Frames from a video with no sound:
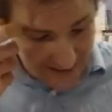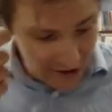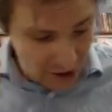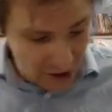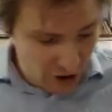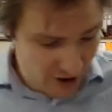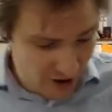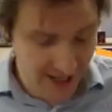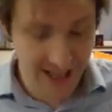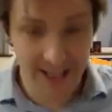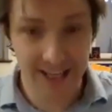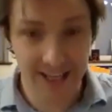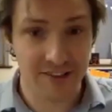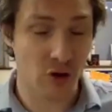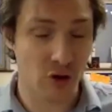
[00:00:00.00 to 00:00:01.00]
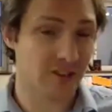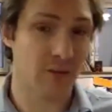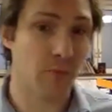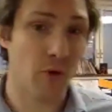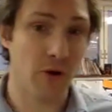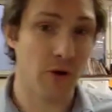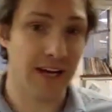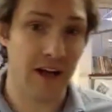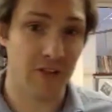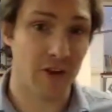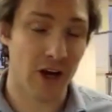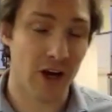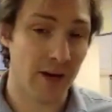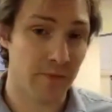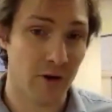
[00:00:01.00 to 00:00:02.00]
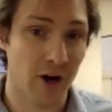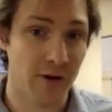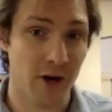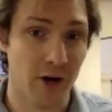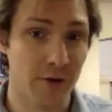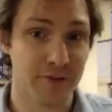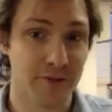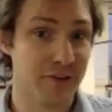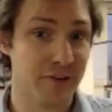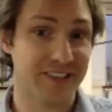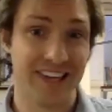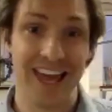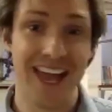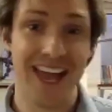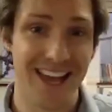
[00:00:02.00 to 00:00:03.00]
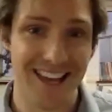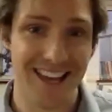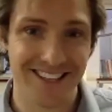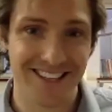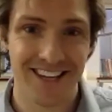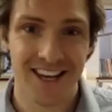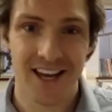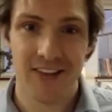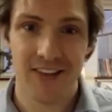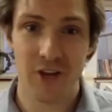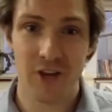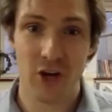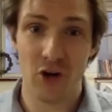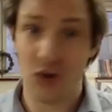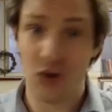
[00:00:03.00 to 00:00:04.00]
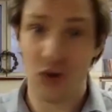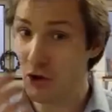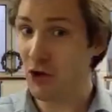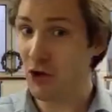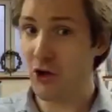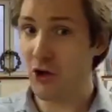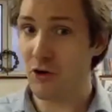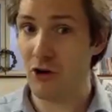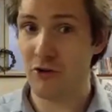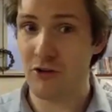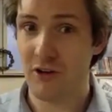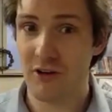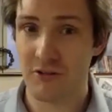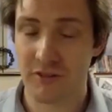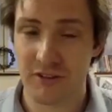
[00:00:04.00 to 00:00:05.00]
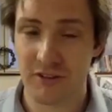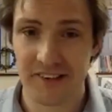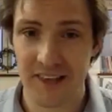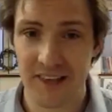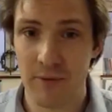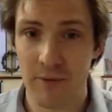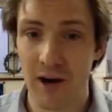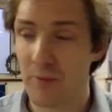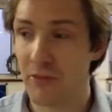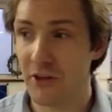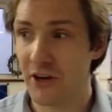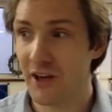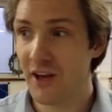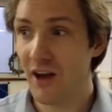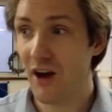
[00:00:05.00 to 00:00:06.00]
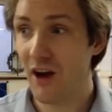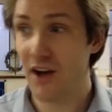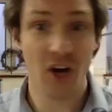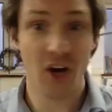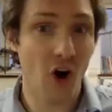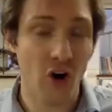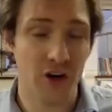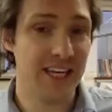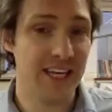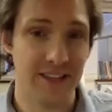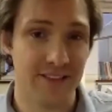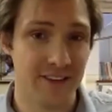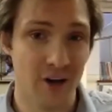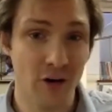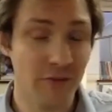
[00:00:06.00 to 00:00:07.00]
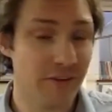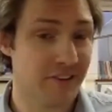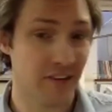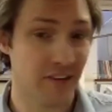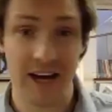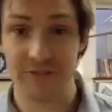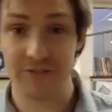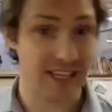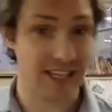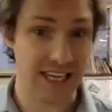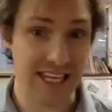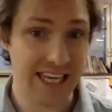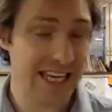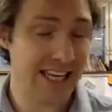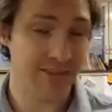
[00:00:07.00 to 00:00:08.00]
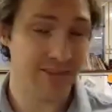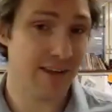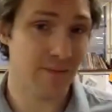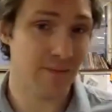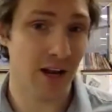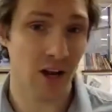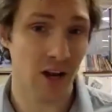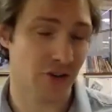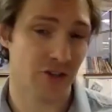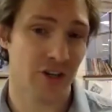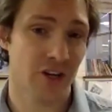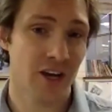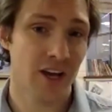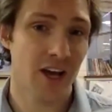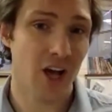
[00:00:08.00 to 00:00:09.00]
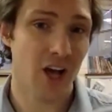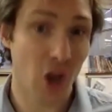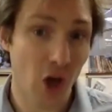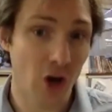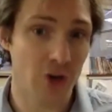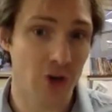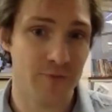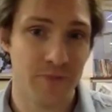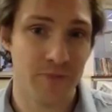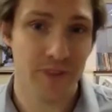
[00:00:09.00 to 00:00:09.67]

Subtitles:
look, it's got to the point now that I'm so scared that I'll slip up, that I can't eat in the office. I have to eat my lunch alone